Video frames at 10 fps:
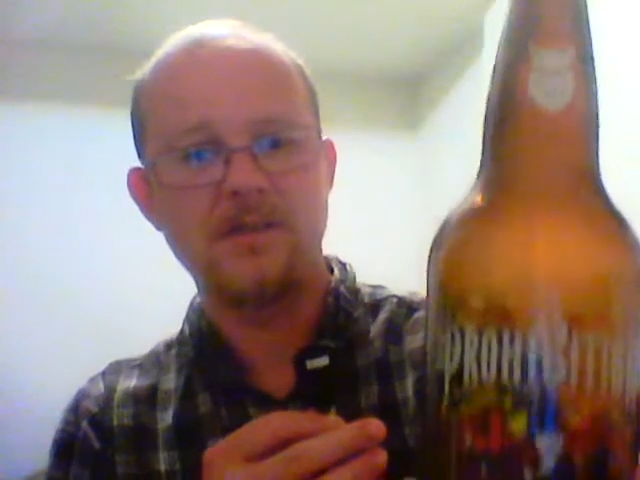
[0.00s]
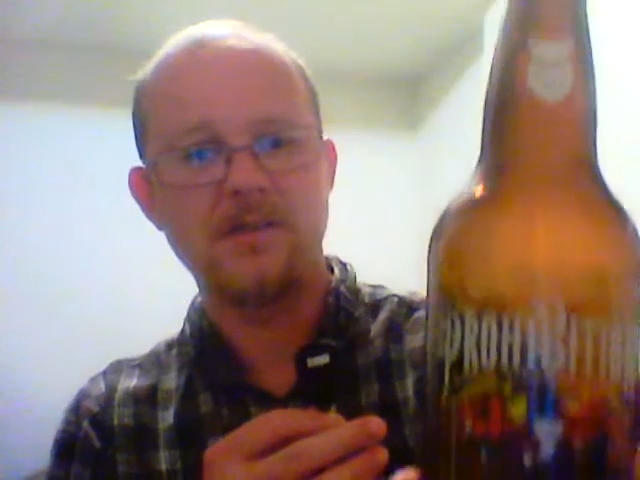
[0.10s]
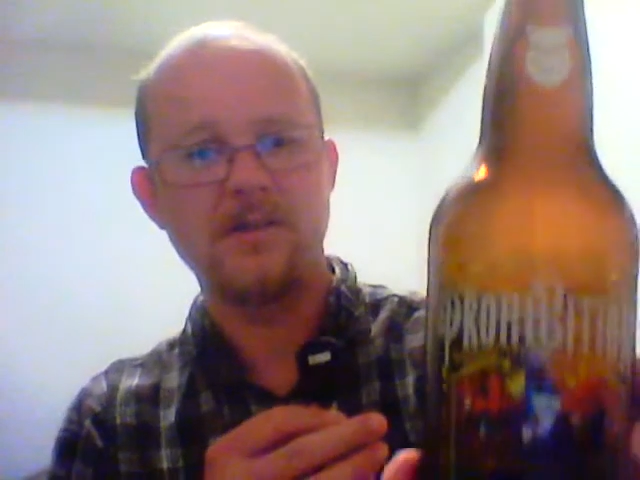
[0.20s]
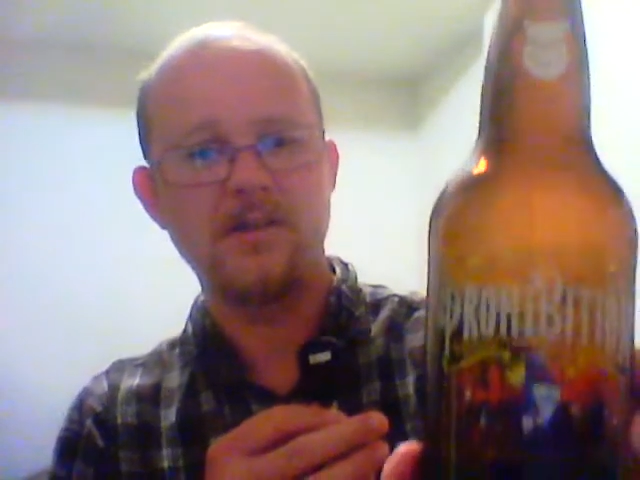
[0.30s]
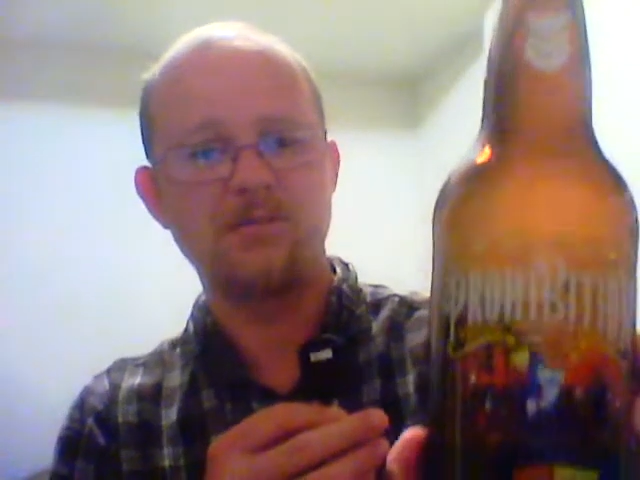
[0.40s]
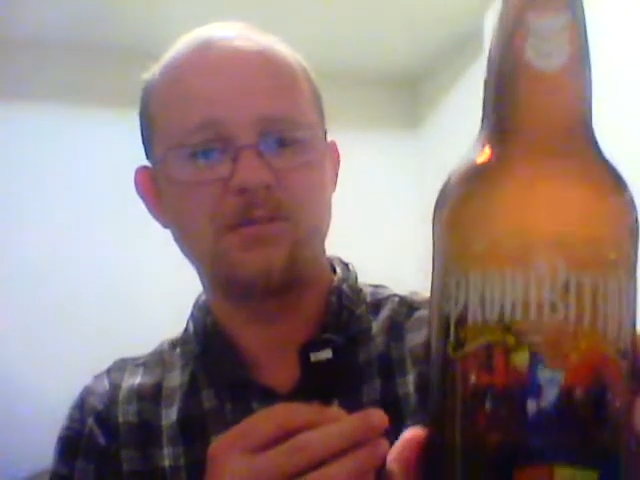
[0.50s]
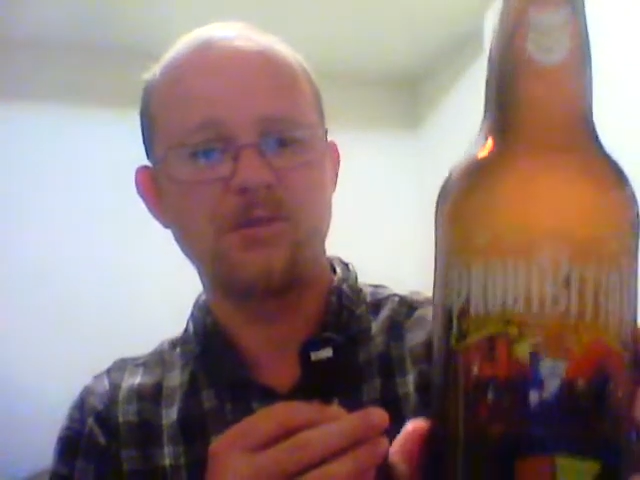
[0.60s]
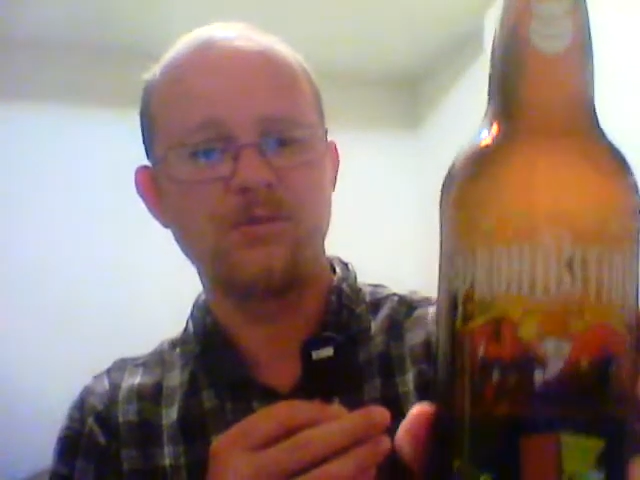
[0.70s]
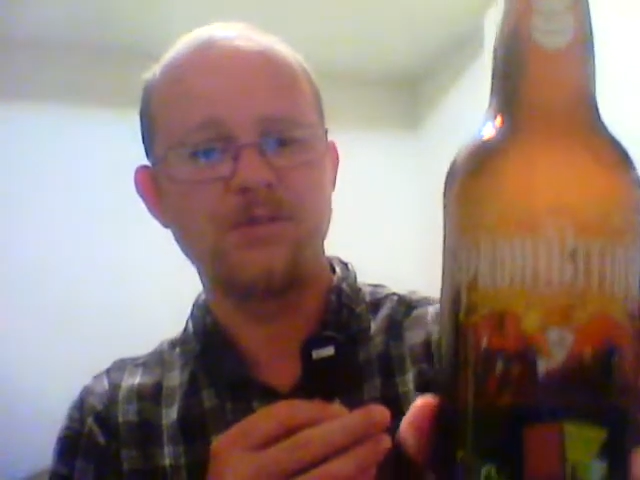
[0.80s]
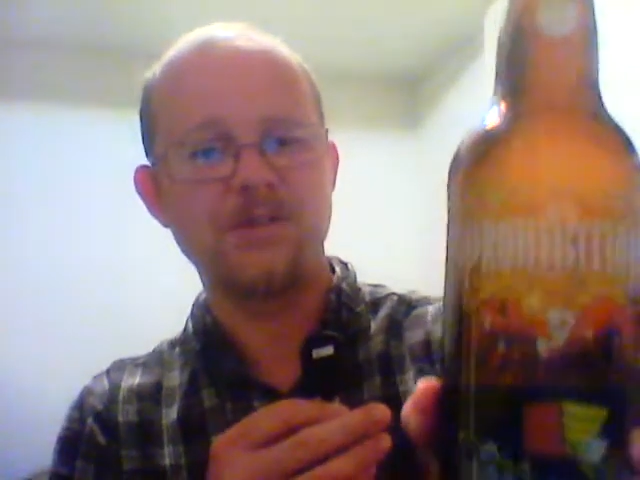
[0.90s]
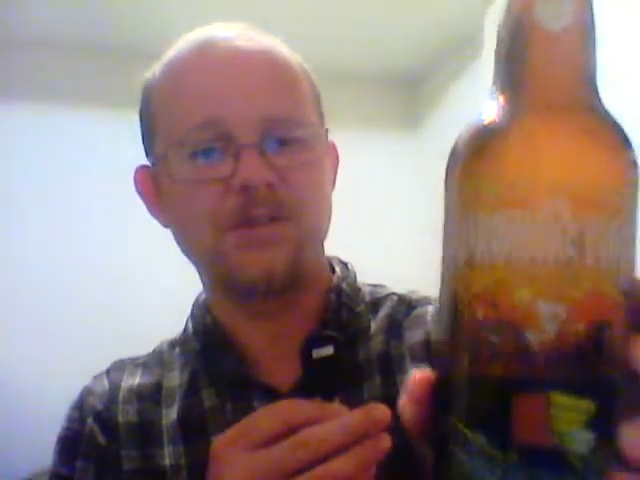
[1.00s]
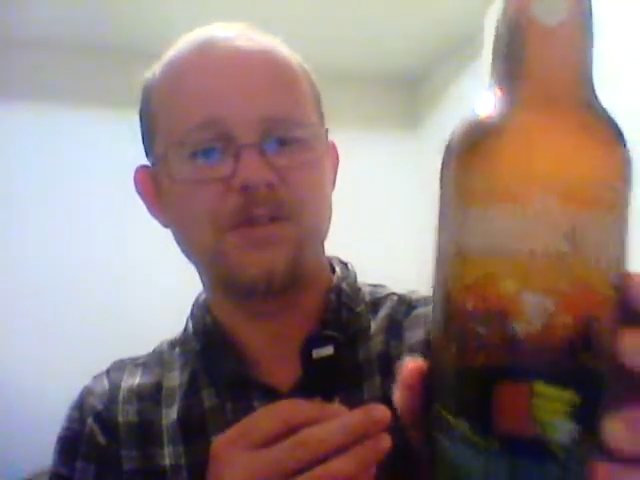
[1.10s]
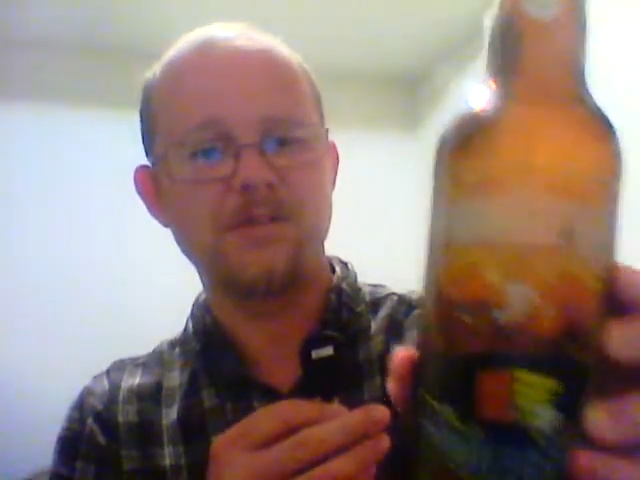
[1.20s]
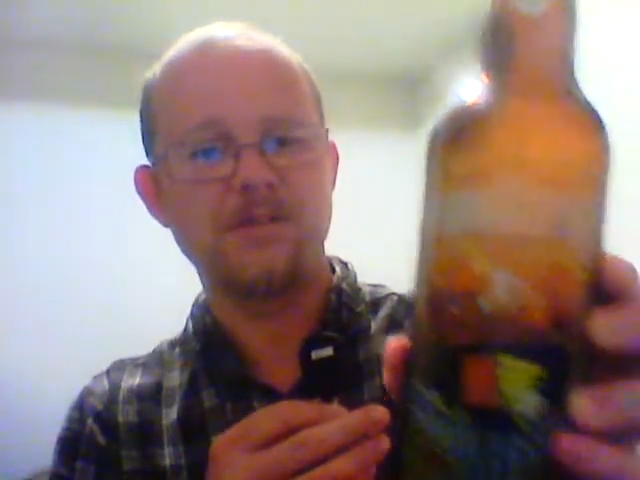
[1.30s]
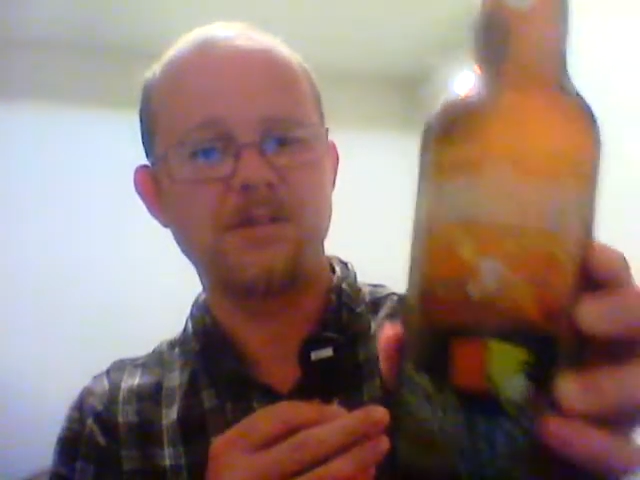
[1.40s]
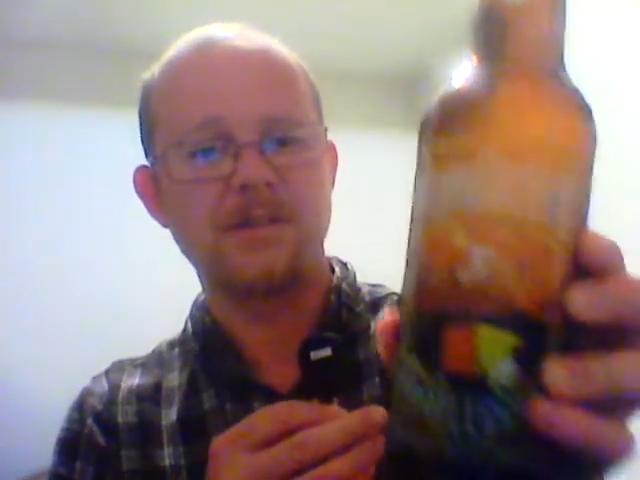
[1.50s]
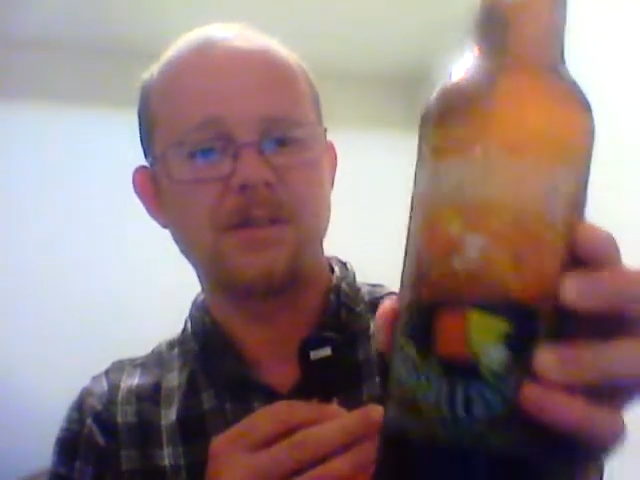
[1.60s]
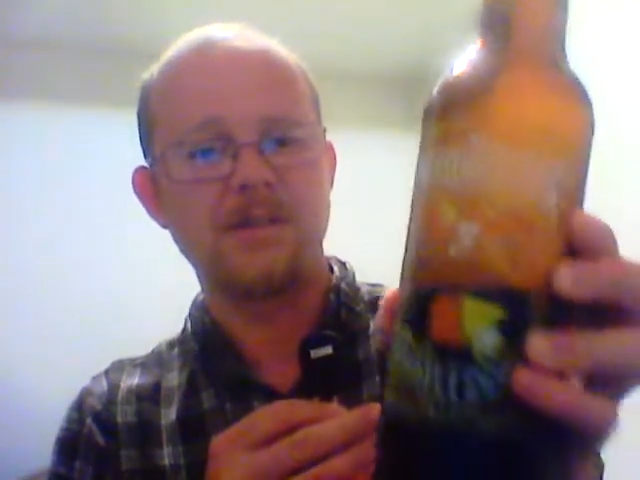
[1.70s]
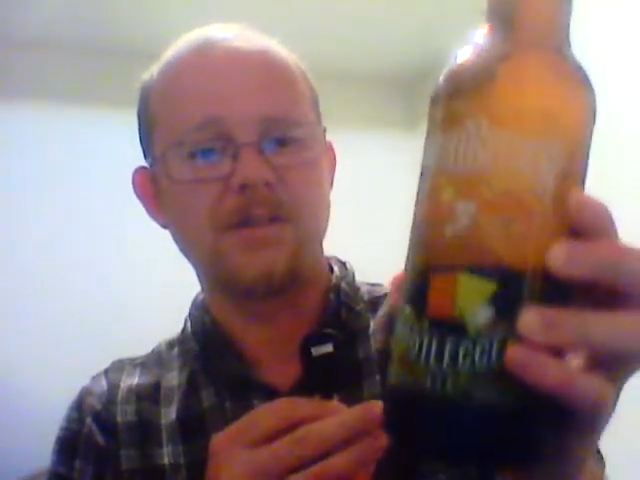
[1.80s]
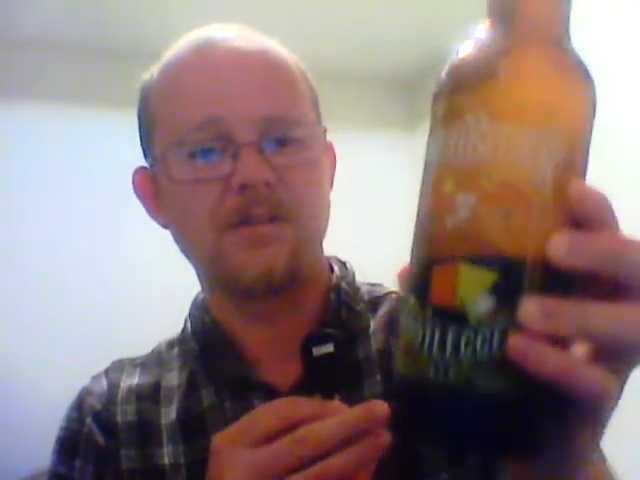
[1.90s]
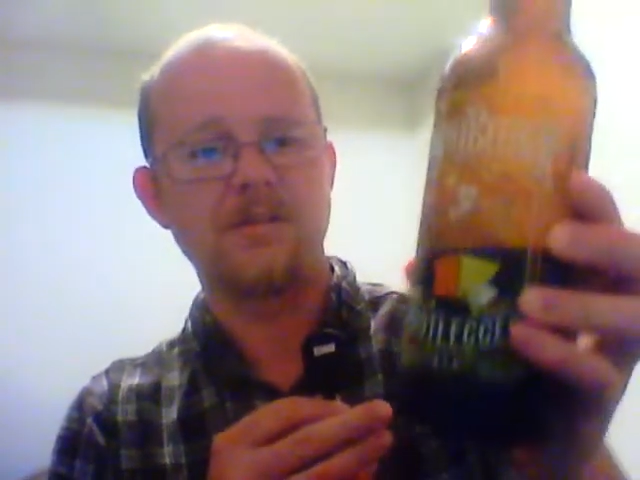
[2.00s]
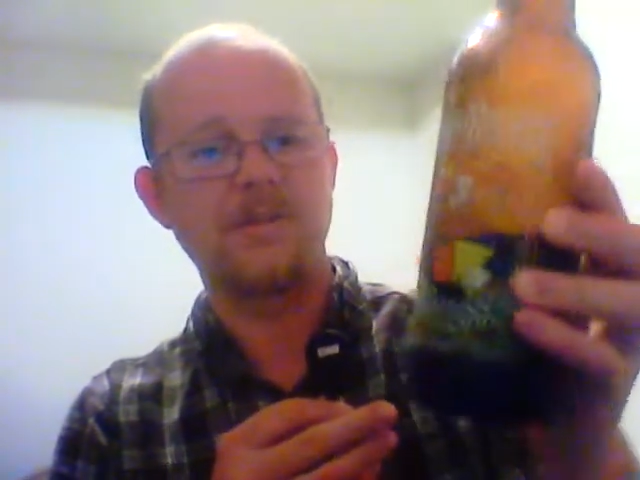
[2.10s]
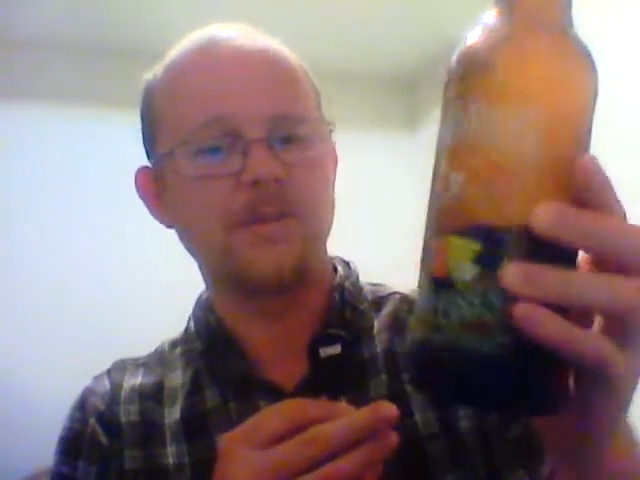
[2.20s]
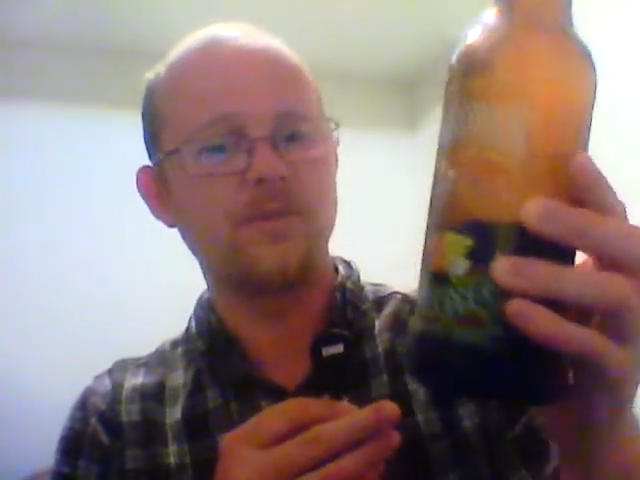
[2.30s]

The Prohibition, really